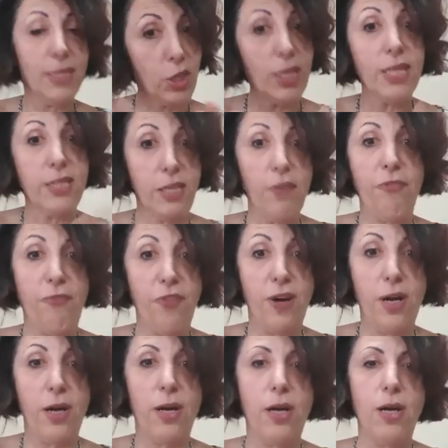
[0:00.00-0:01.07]
going to
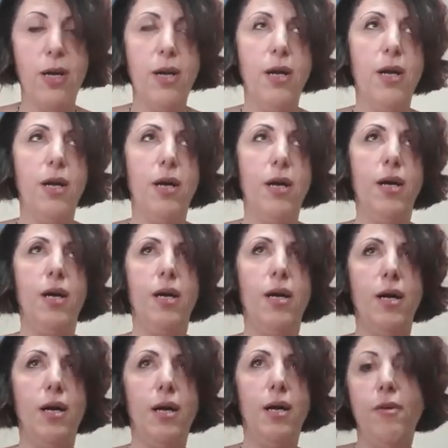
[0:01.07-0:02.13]
differ
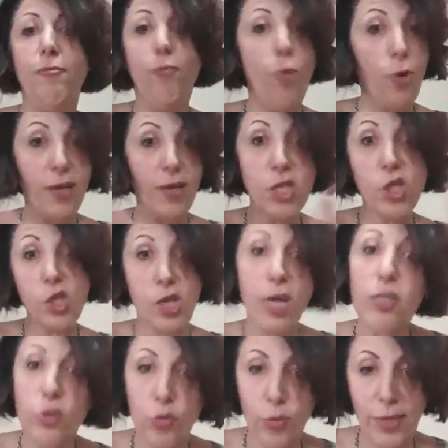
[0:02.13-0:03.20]
for each
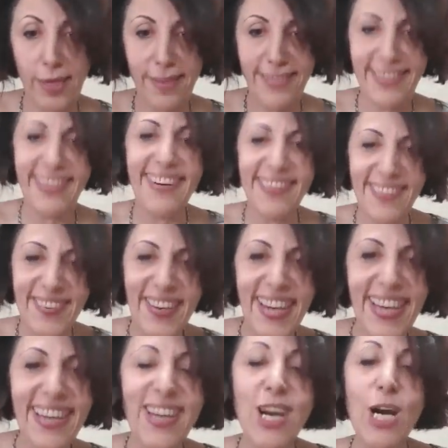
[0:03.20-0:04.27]
country.
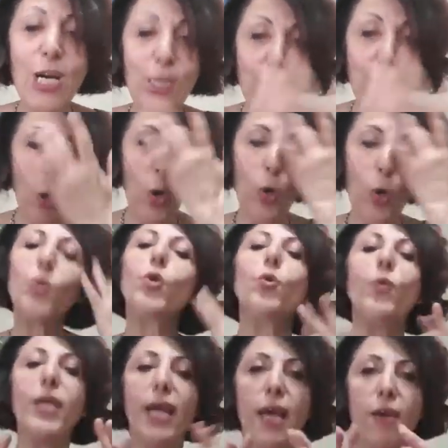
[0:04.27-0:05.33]
Okay, so you
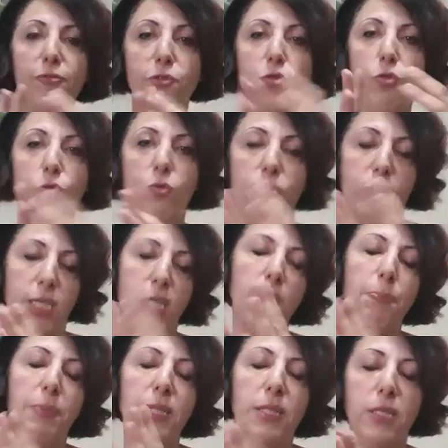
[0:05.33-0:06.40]
would have to
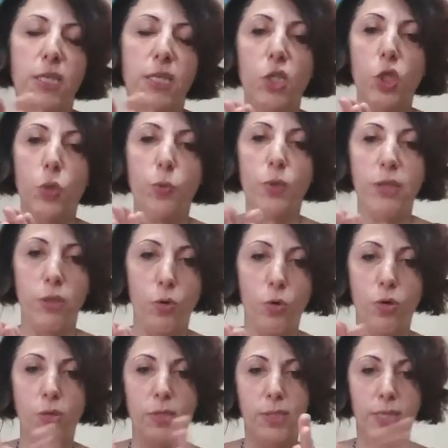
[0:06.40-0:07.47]
keep in touch with
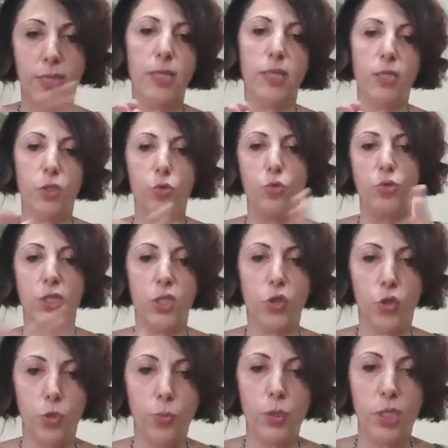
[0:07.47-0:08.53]
your dealers or
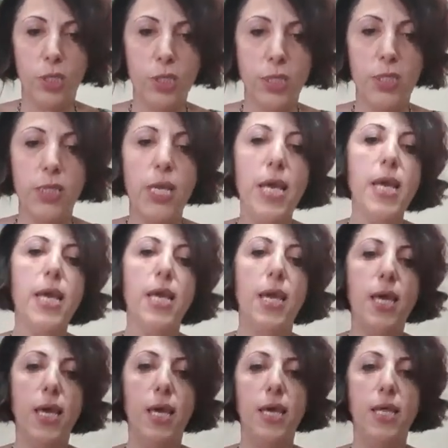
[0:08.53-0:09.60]
distributors
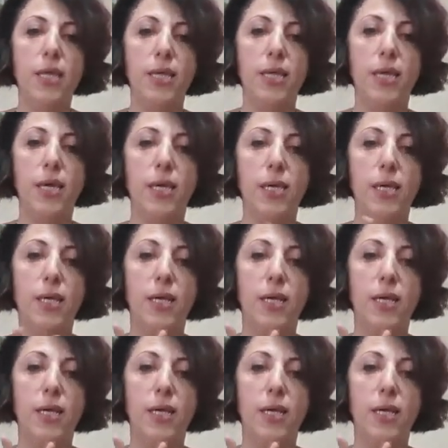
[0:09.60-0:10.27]
and then